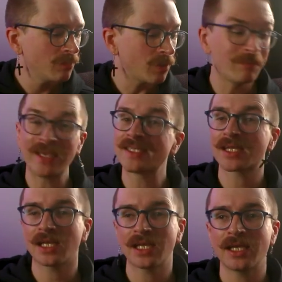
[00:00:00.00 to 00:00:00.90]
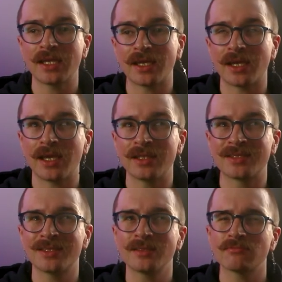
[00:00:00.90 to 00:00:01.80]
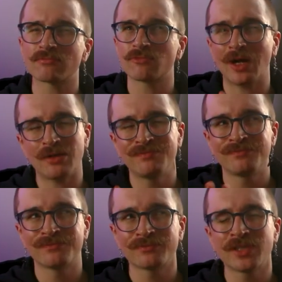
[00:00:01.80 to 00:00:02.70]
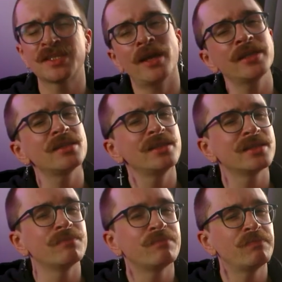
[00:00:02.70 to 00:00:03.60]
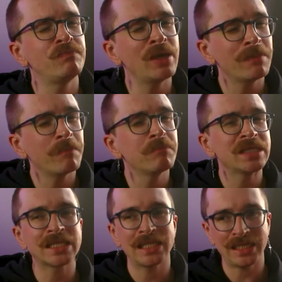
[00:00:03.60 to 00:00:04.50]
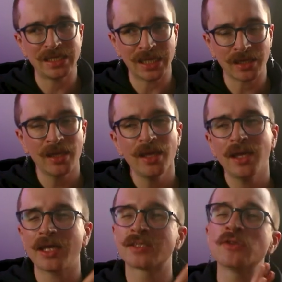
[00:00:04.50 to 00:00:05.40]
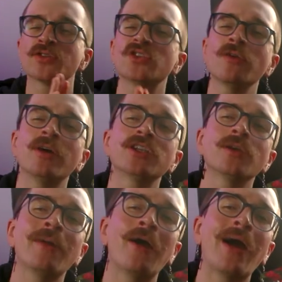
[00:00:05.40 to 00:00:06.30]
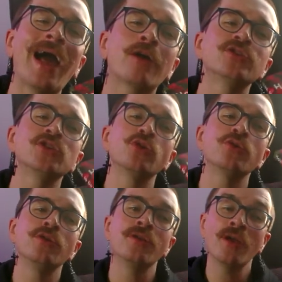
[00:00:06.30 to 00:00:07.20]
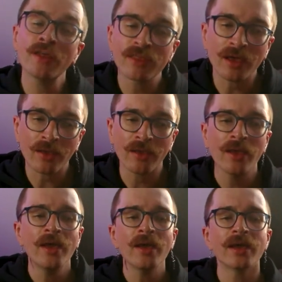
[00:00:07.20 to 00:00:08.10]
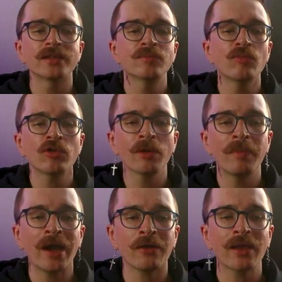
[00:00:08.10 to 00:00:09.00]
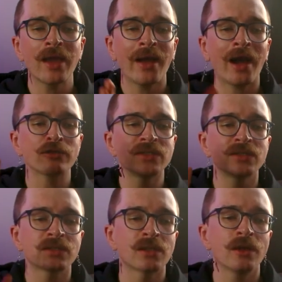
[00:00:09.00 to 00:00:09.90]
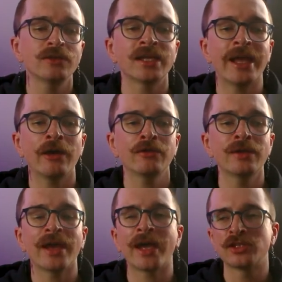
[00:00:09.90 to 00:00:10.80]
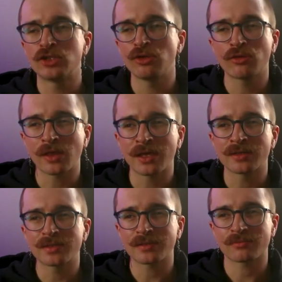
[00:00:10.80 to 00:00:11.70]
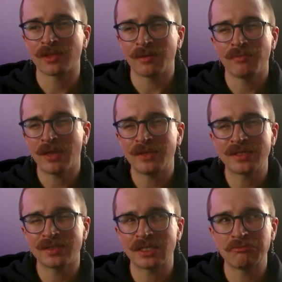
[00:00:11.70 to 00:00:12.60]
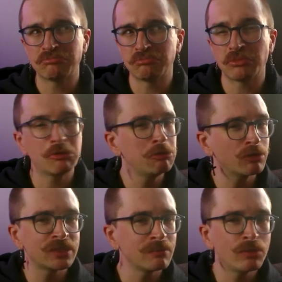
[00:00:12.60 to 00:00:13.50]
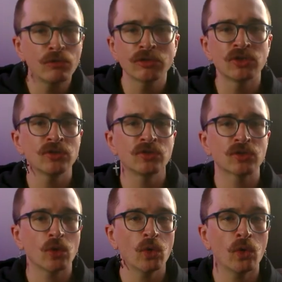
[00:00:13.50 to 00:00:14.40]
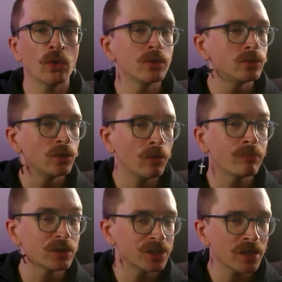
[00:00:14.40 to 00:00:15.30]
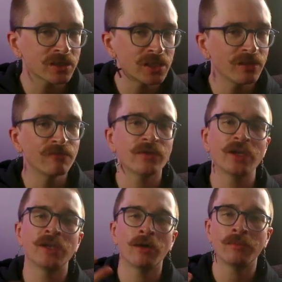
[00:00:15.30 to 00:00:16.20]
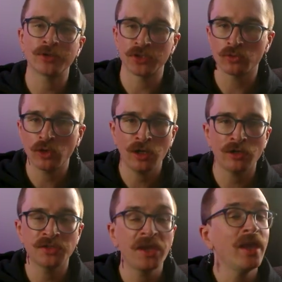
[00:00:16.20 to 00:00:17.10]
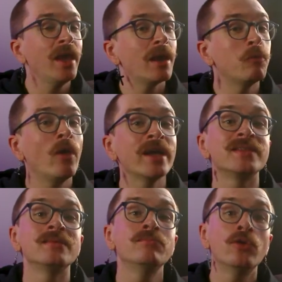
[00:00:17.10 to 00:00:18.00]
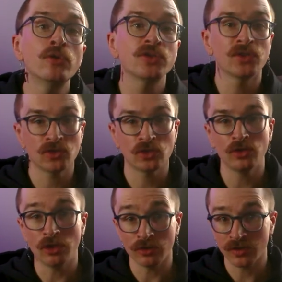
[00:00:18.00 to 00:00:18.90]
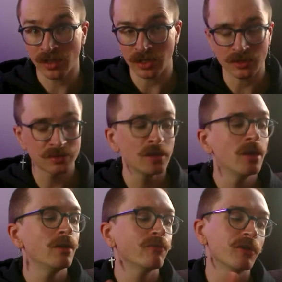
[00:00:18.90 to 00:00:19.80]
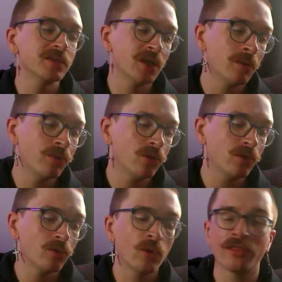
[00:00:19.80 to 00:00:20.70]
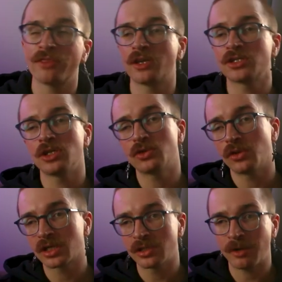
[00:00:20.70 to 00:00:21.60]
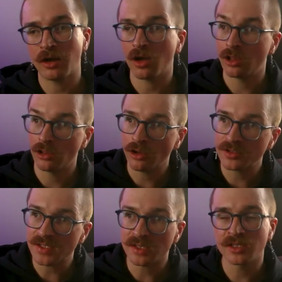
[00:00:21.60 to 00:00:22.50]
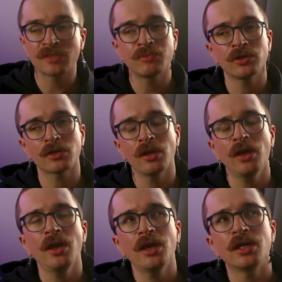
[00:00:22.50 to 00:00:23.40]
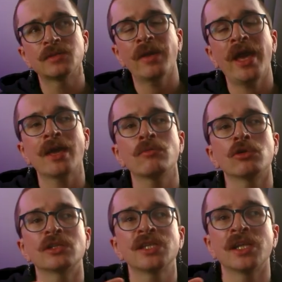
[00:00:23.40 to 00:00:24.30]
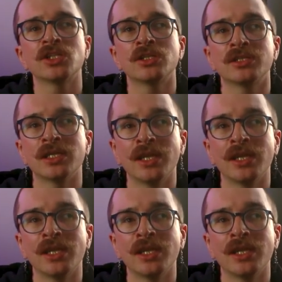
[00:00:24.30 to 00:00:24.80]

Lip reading: But basically, it's, well, the title is a bit misleading. It's not so much about how to do nothing, it's more about how to slow down and do things that maybe seem not important or not productive in our modern world, and why it's important to do those things. For example, one thing she talks about a lot in this book is paying more attention to